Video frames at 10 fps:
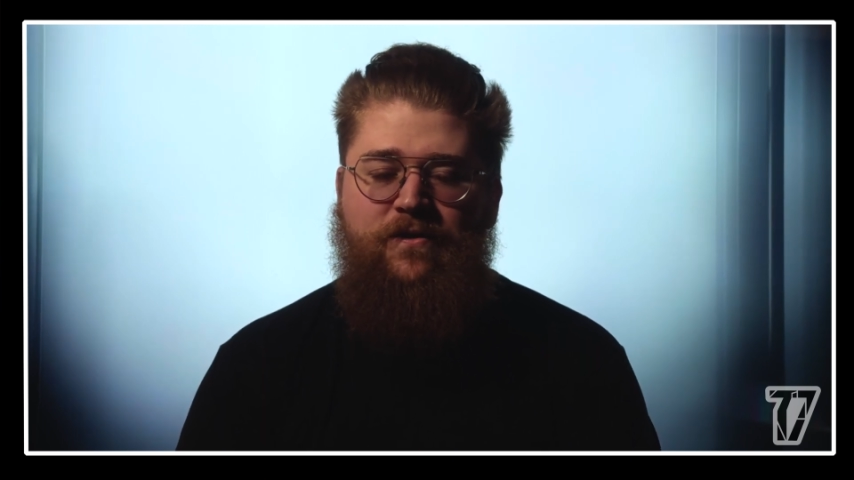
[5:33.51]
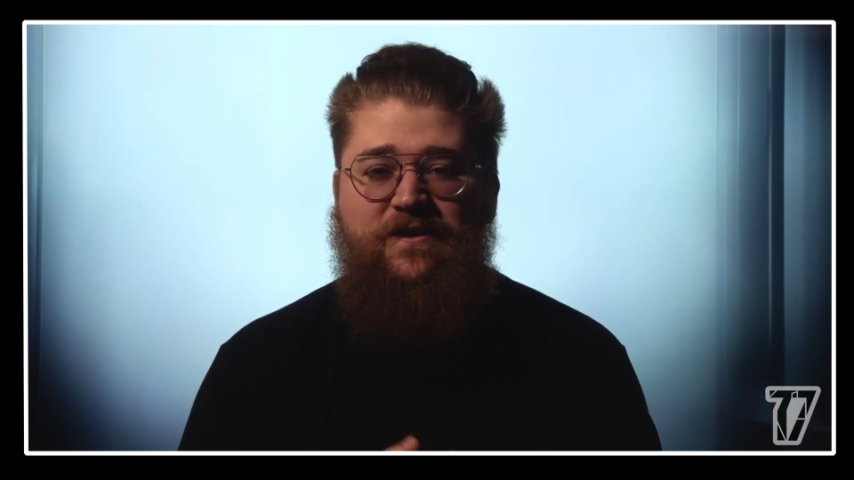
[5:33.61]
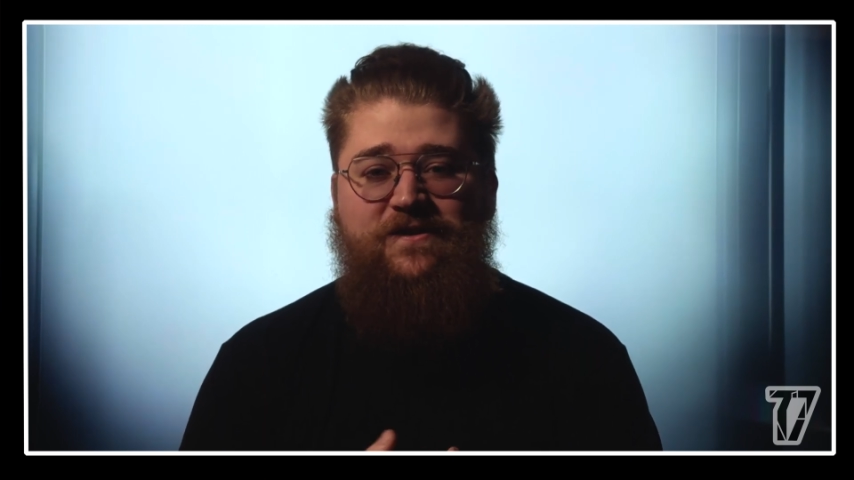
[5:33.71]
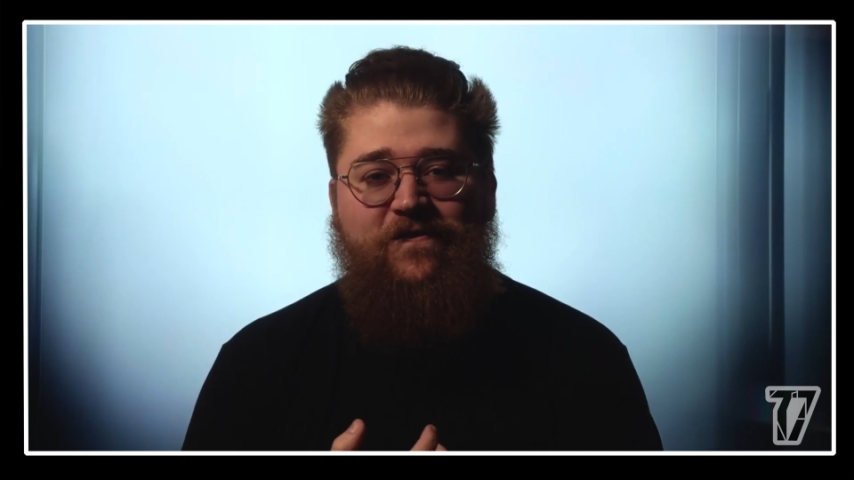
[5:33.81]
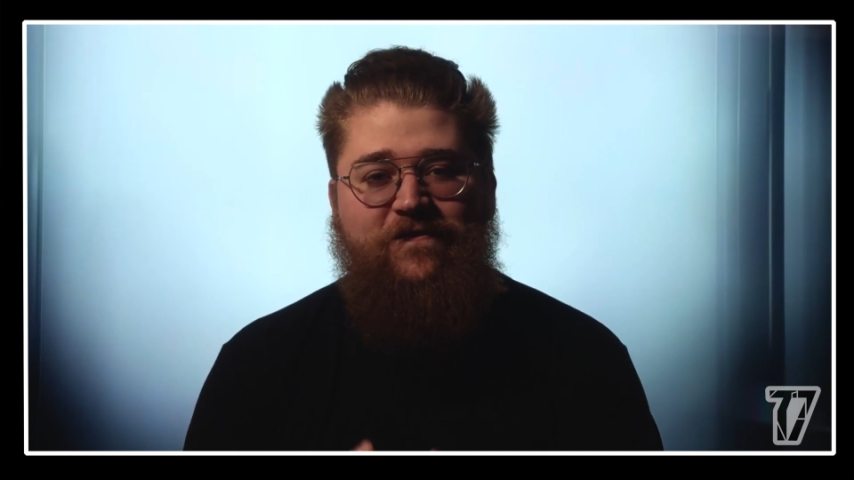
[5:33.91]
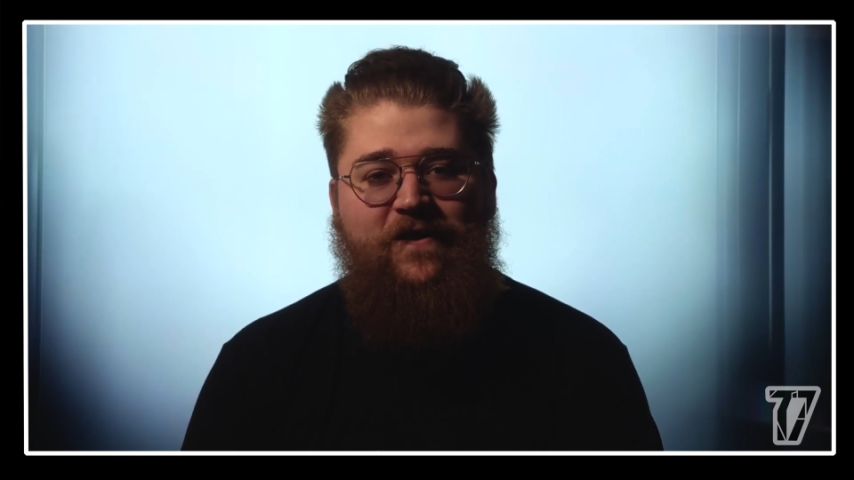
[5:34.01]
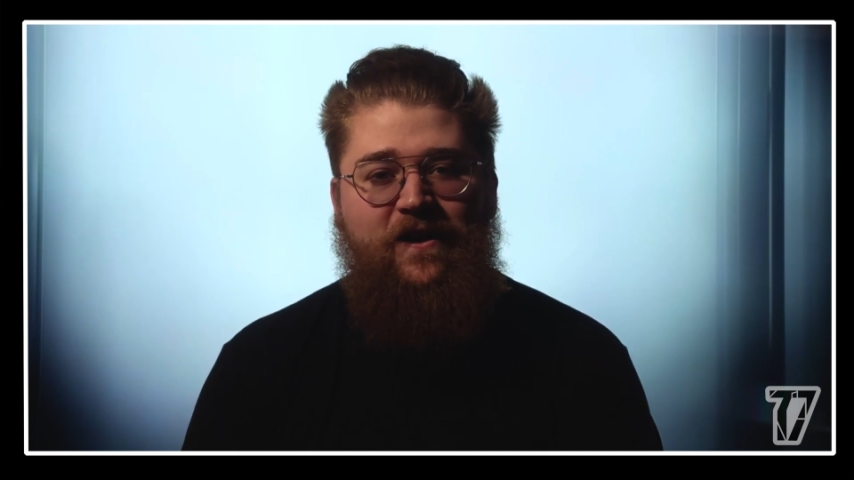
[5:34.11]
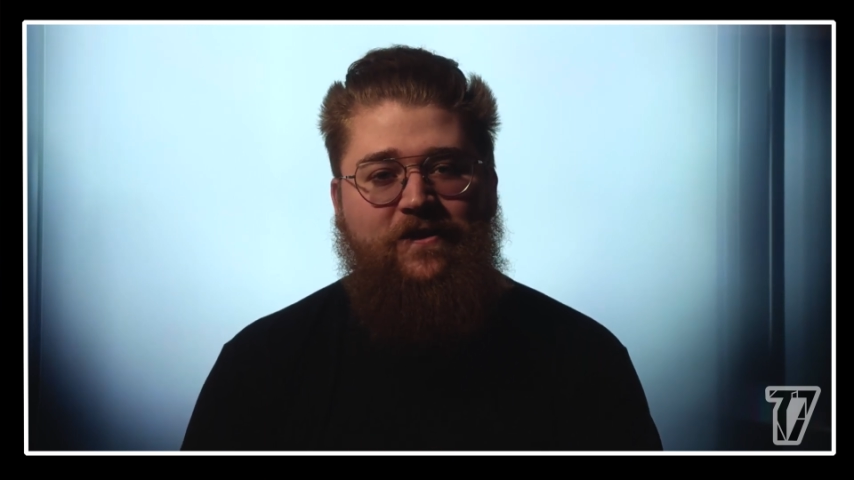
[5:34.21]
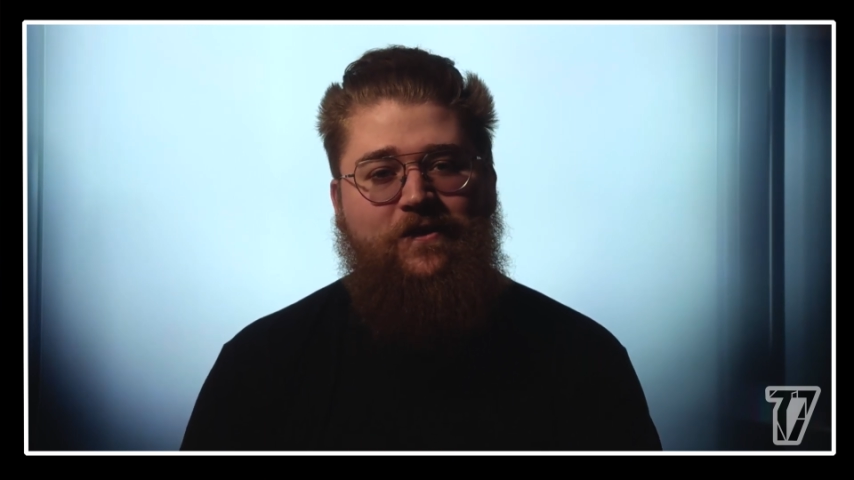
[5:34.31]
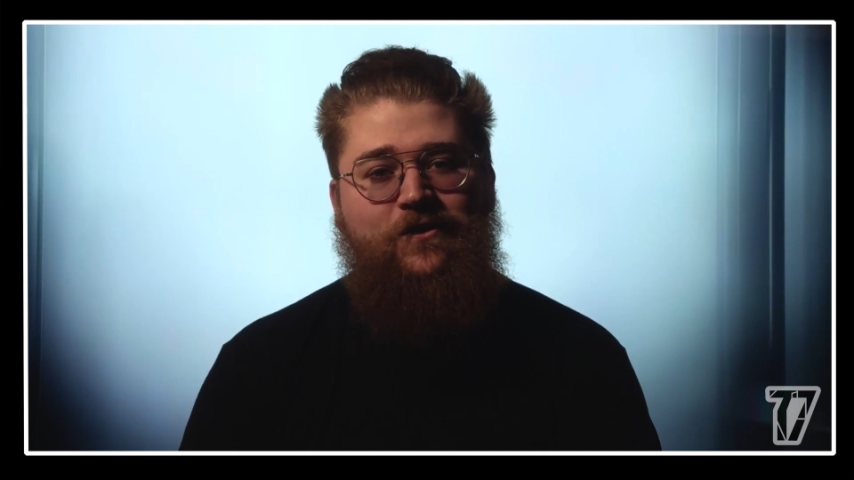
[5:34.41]
that
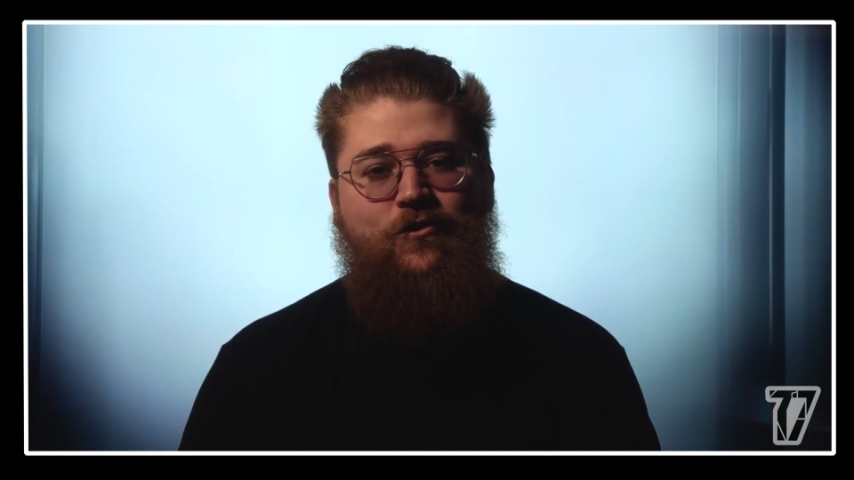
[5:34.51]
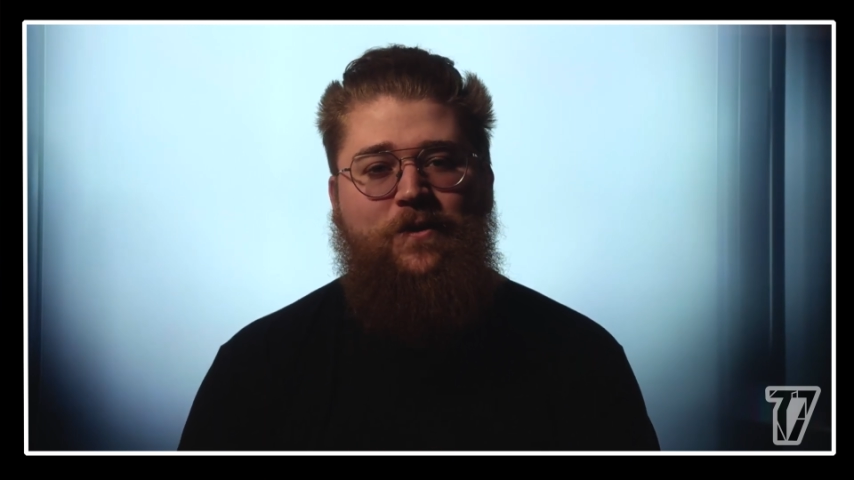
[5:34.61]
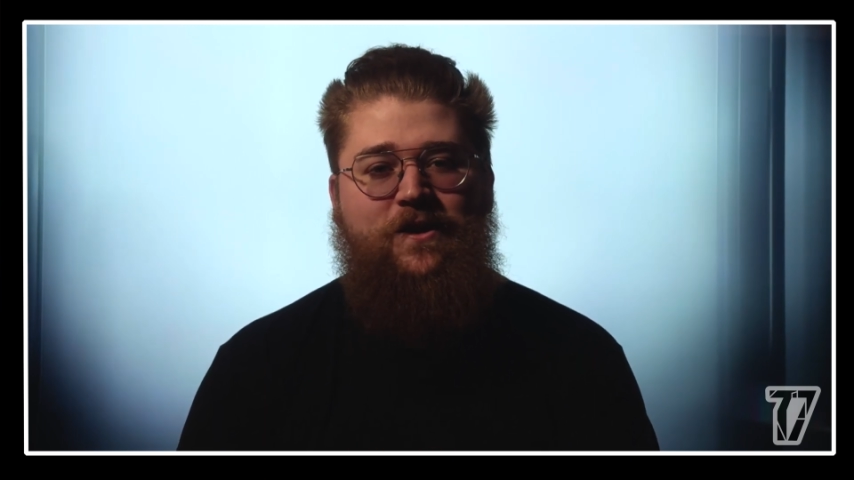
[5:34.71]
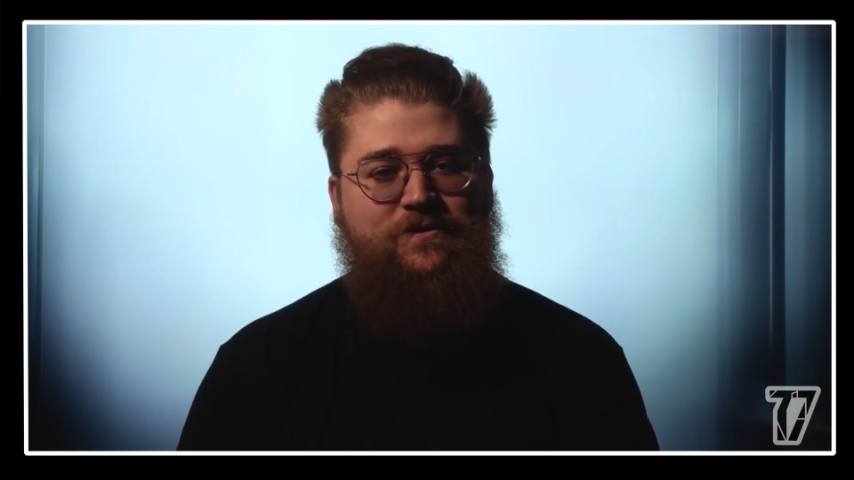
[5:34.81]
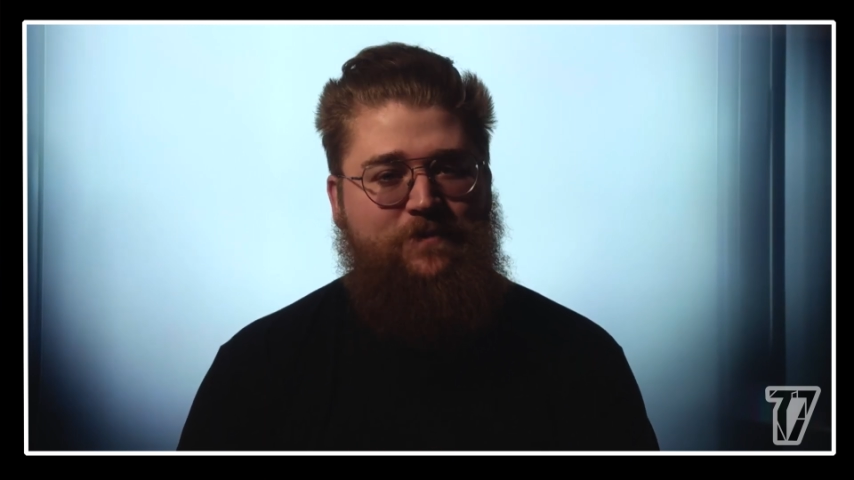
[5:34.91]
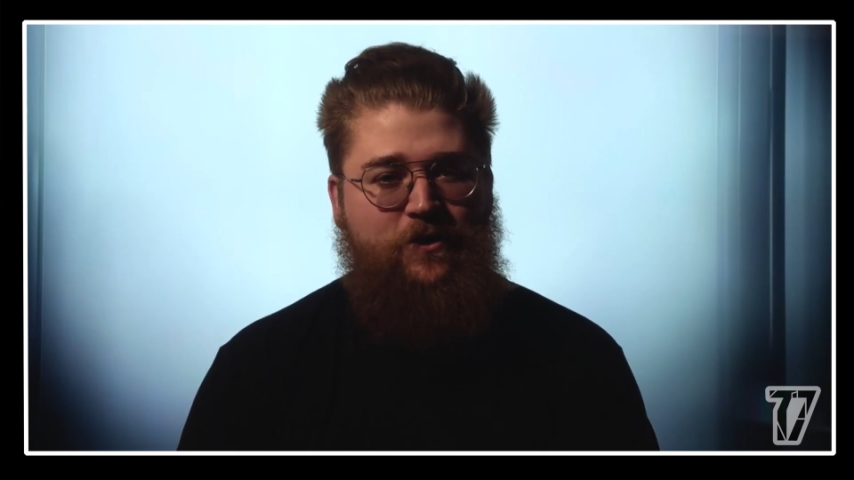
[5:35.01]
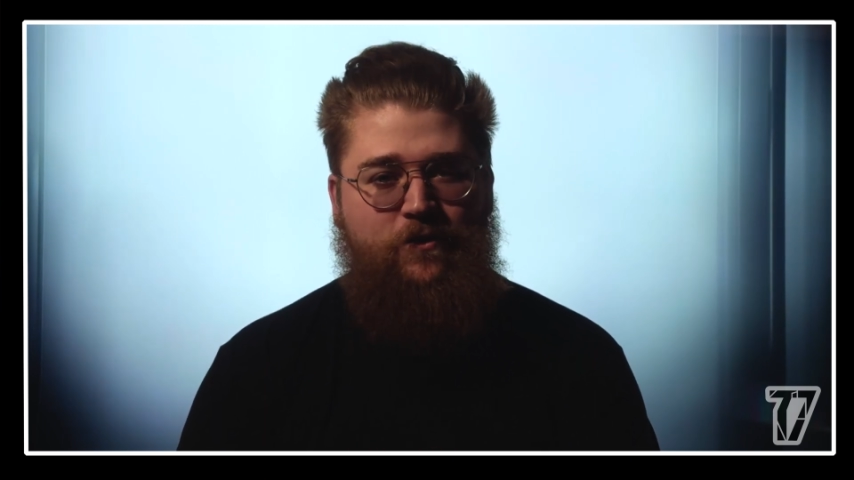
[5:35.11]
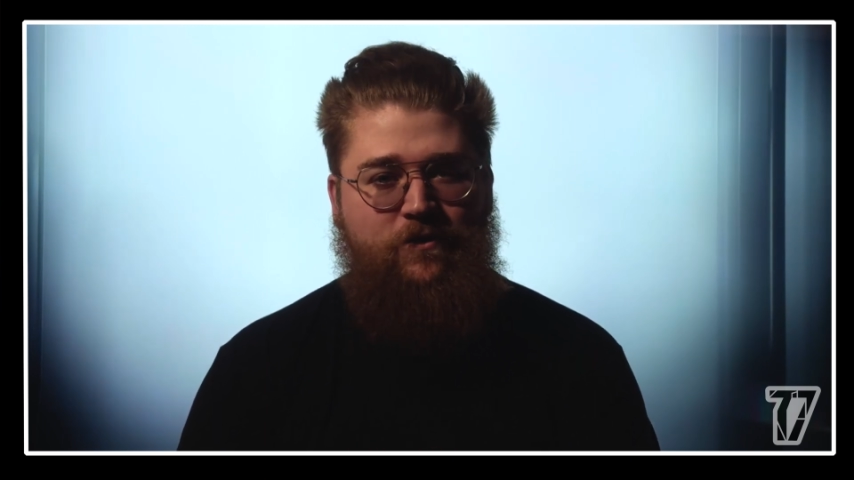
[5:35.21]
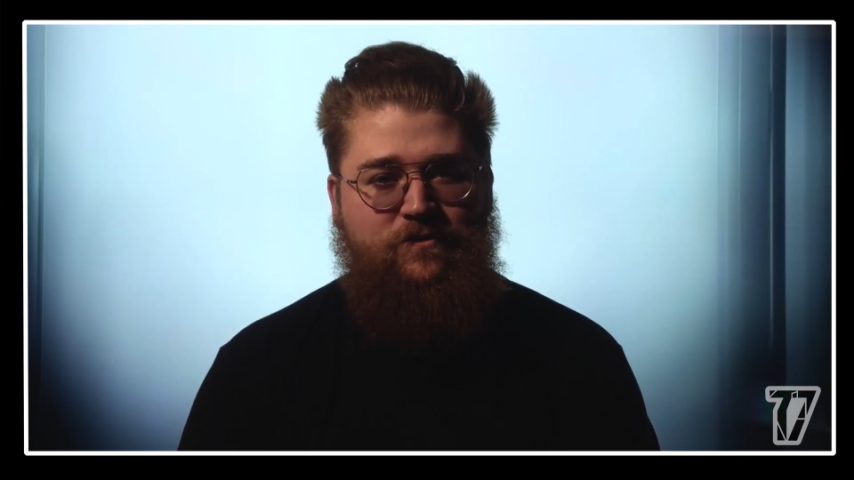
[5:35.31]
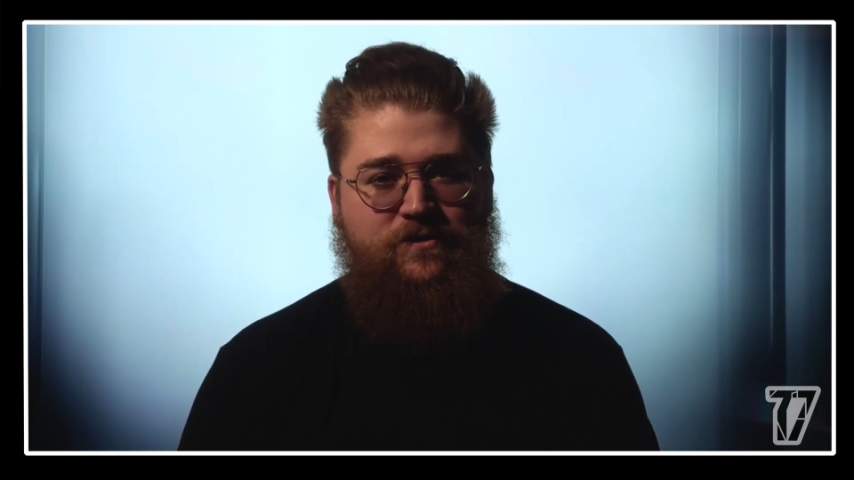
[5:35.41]
define the human
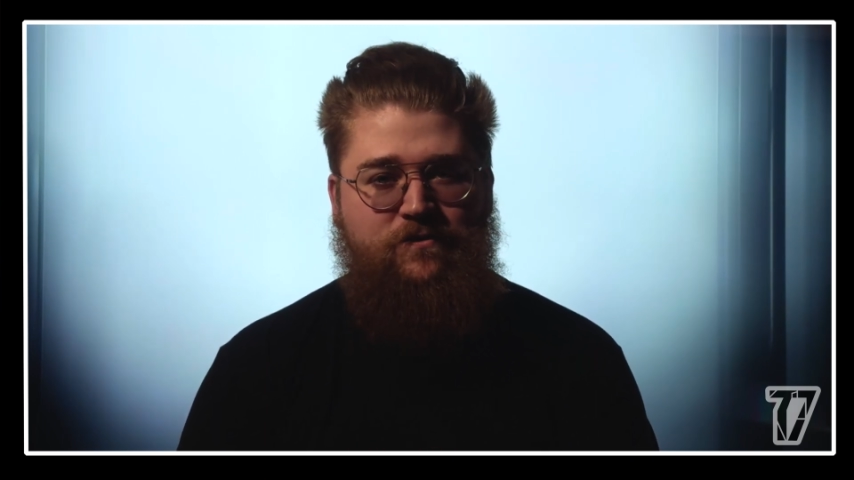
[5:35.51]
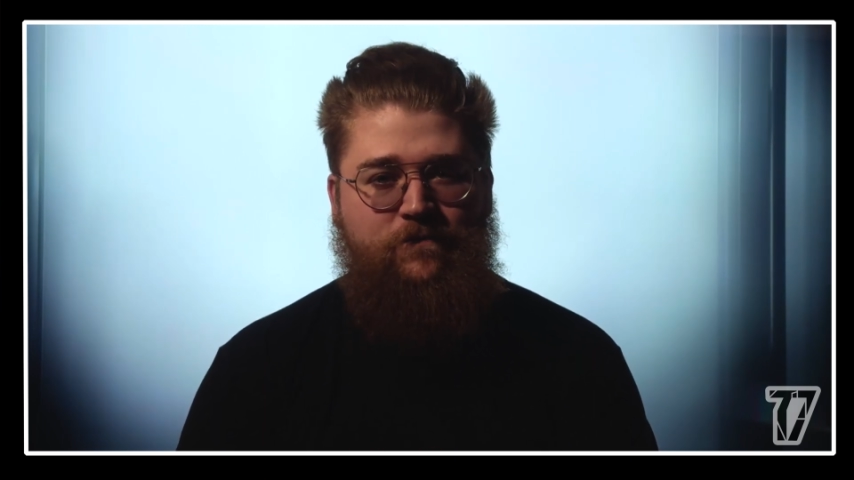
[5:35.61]
experience.